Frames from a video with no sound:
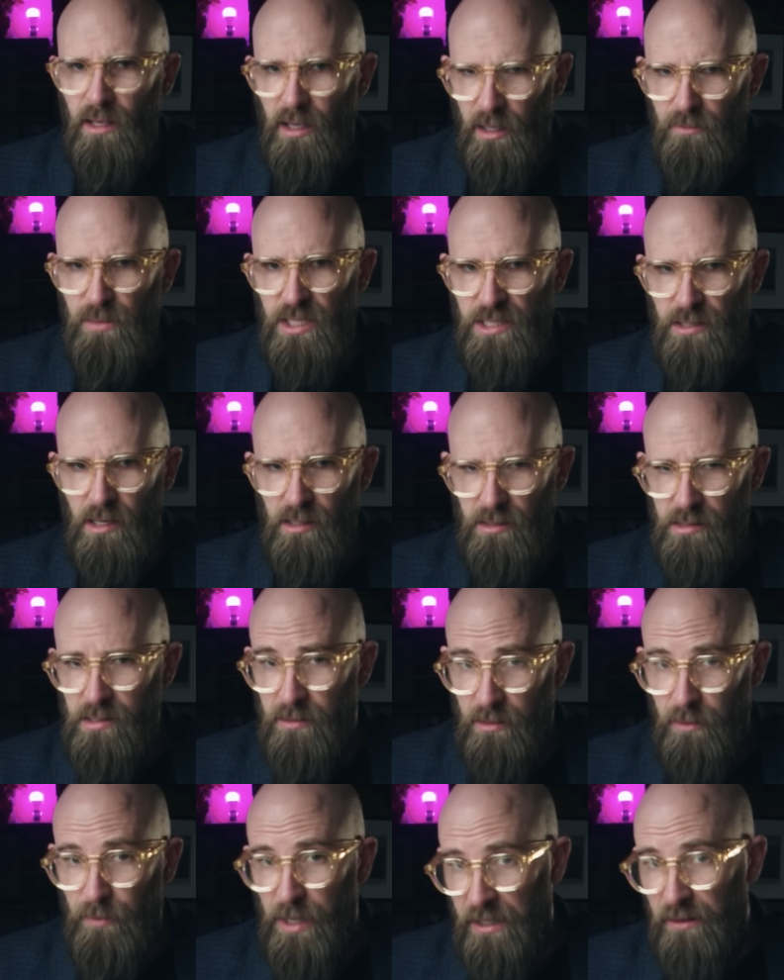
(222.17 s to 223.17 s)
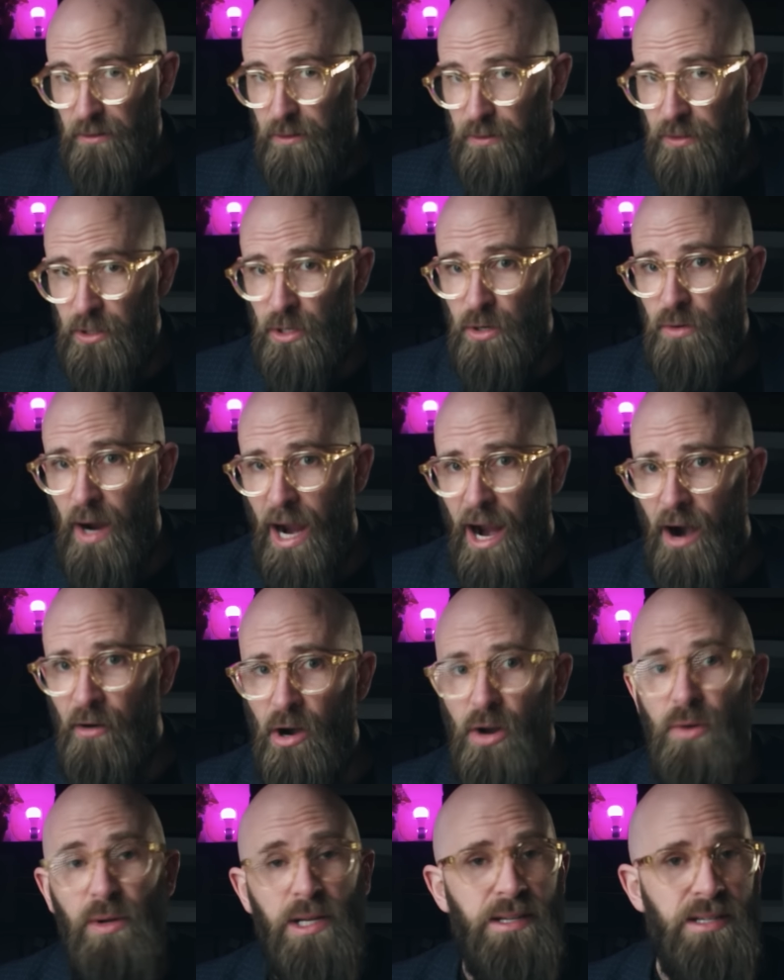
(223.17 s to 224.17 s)
and missiles that made it through
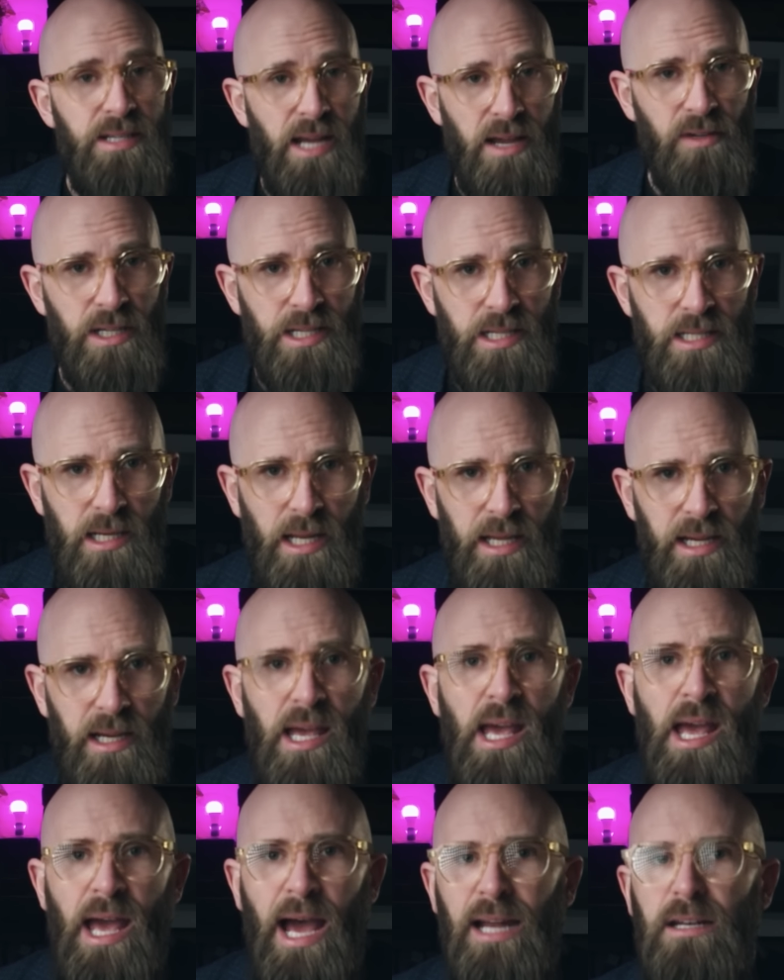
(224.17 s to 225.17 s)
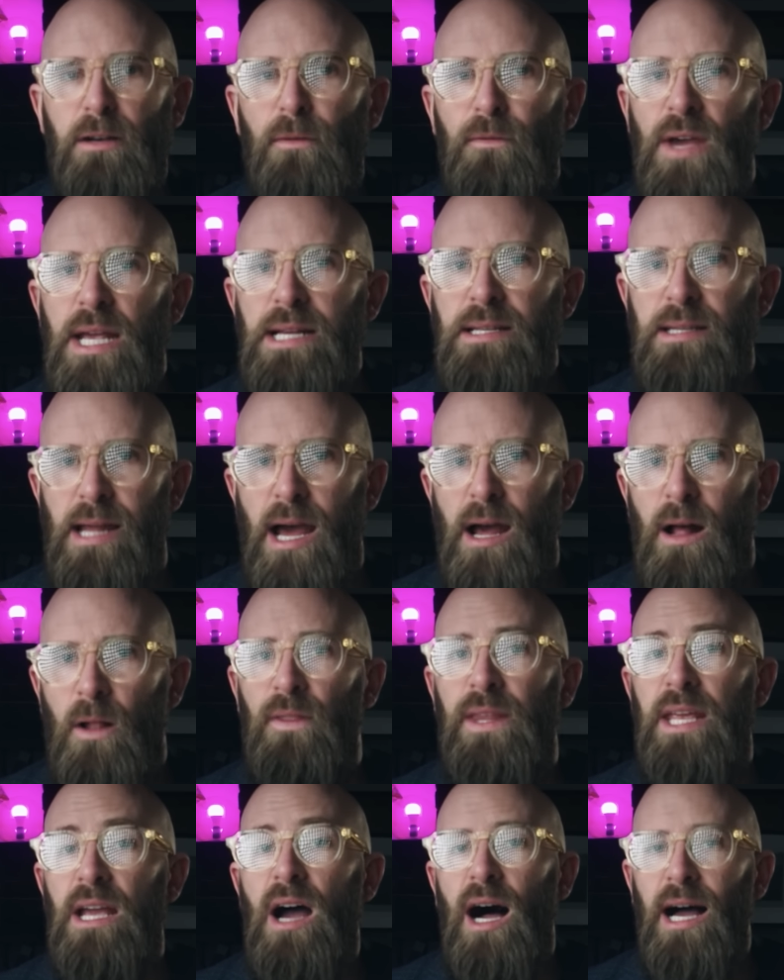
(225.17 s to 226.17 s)
Arrow and David Sling had to face
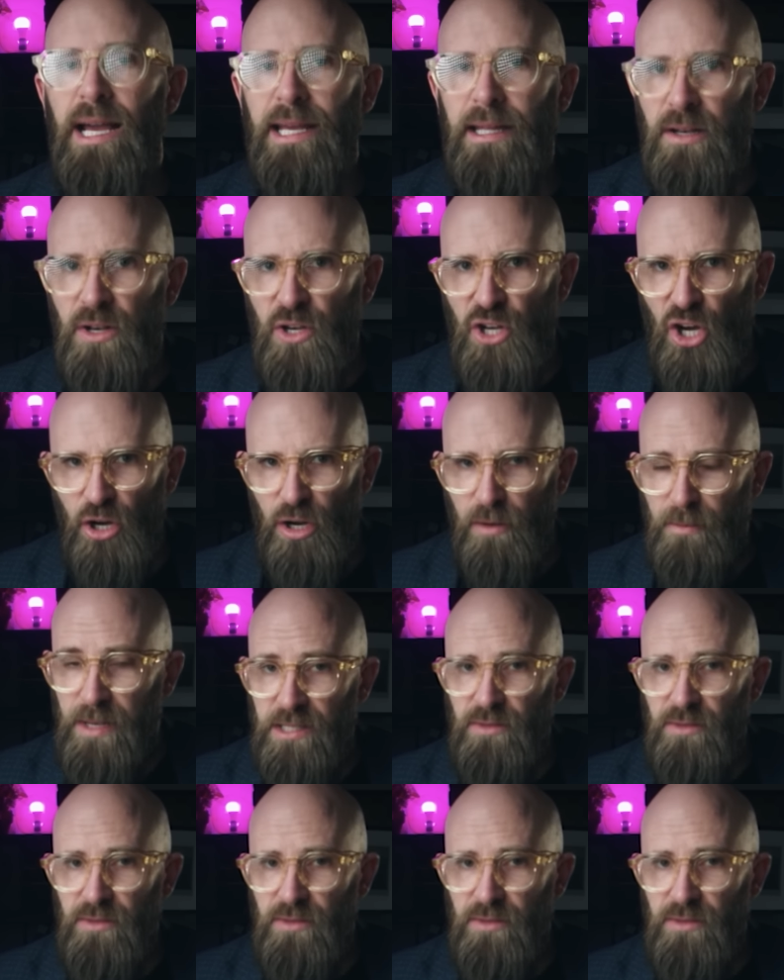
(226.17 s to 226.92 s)
down the iron Iron Dome,